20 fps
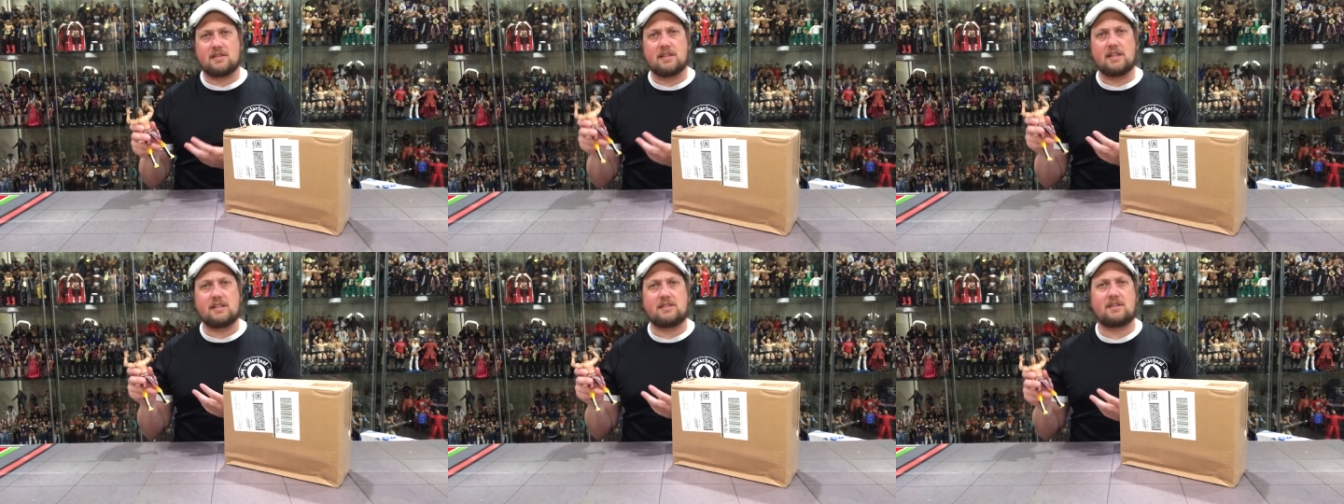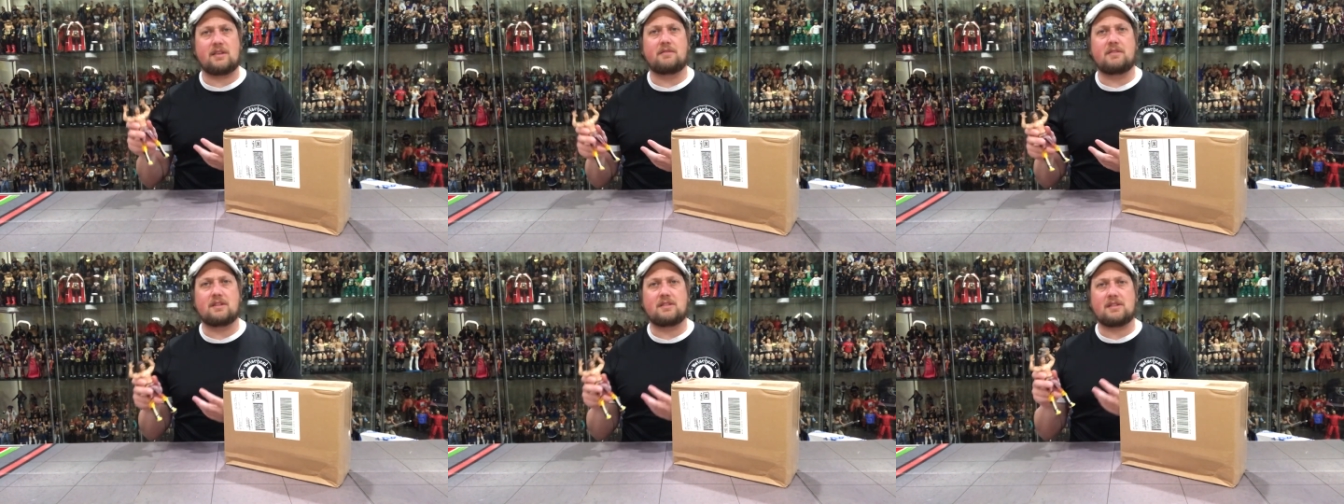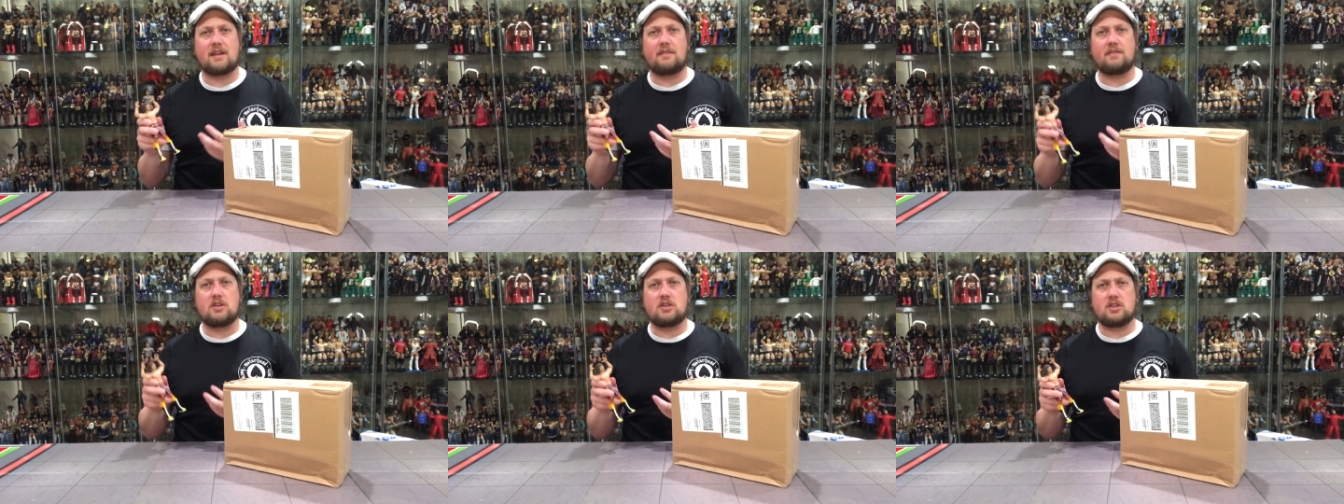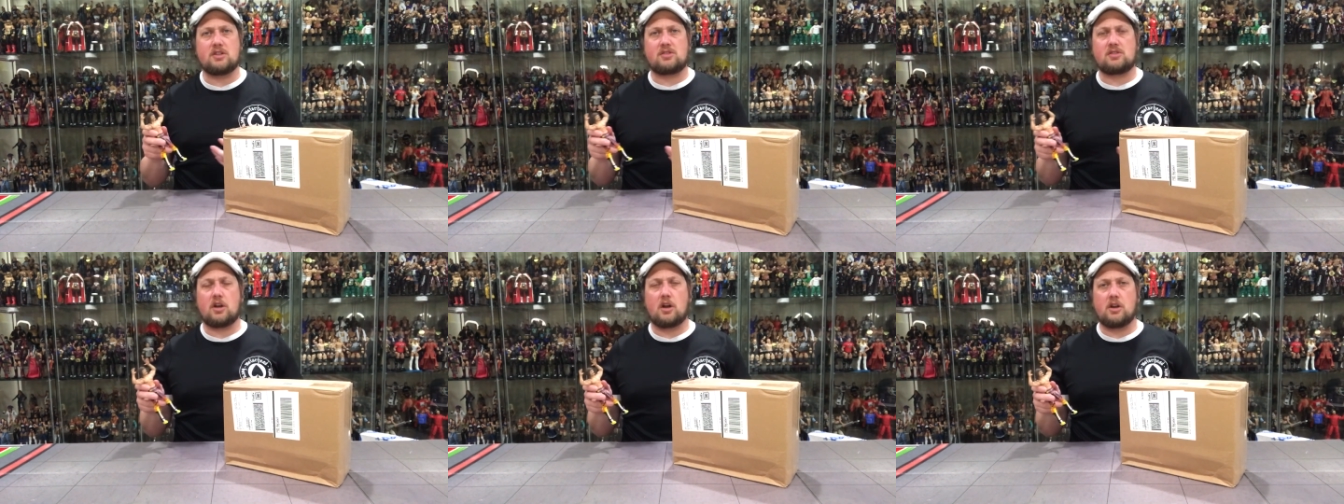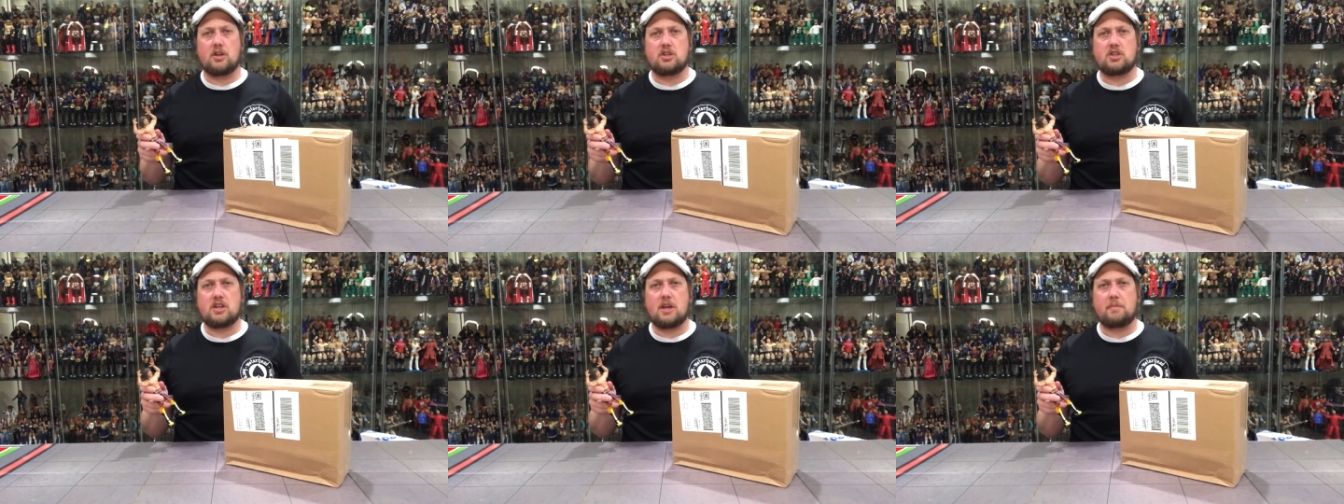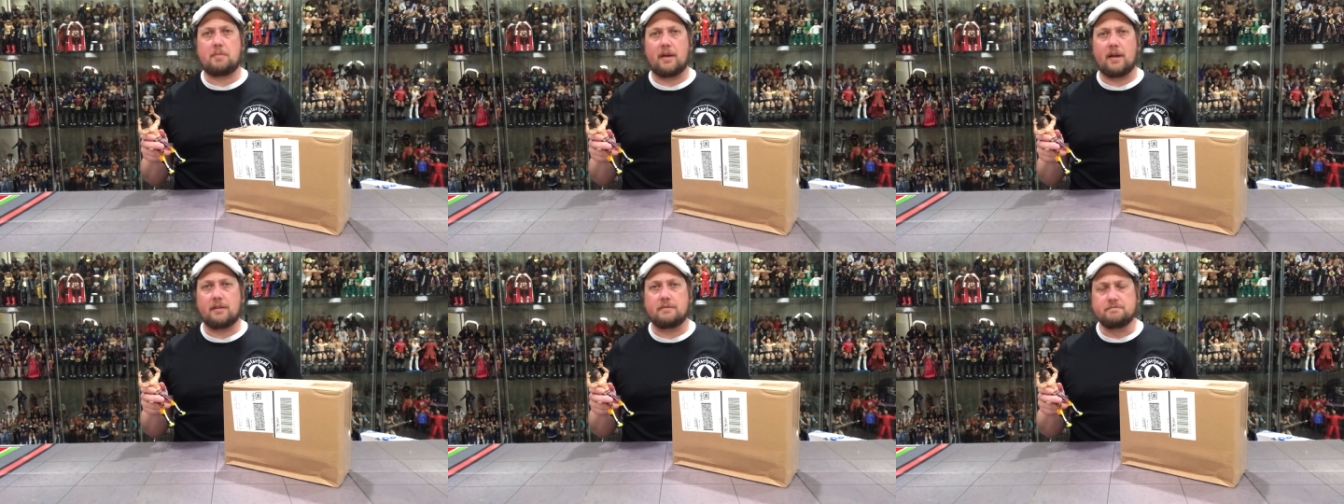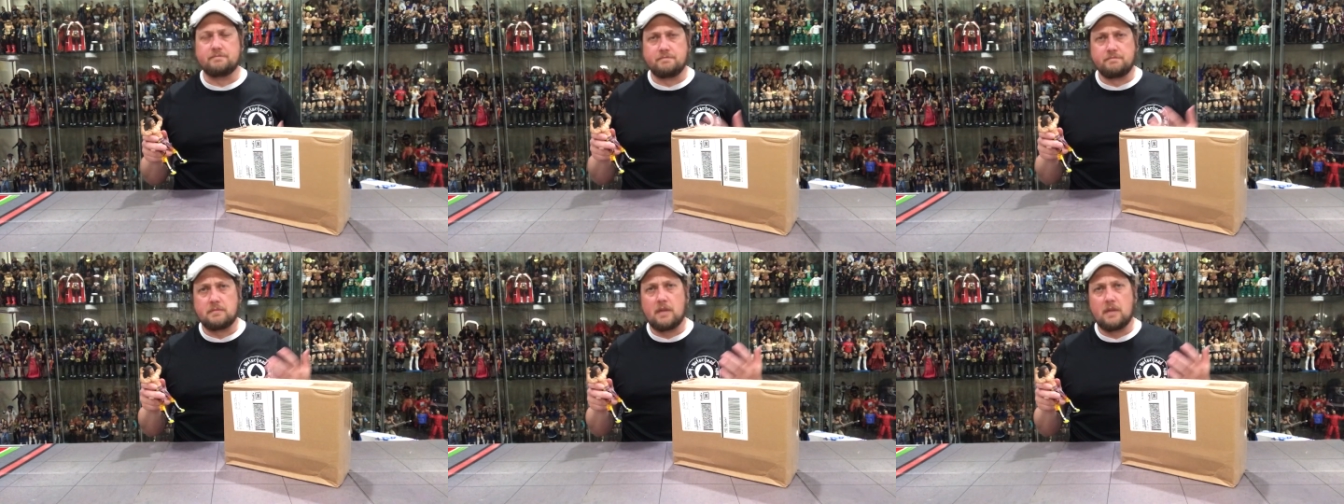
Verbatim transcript: Elite 77 just started shipping,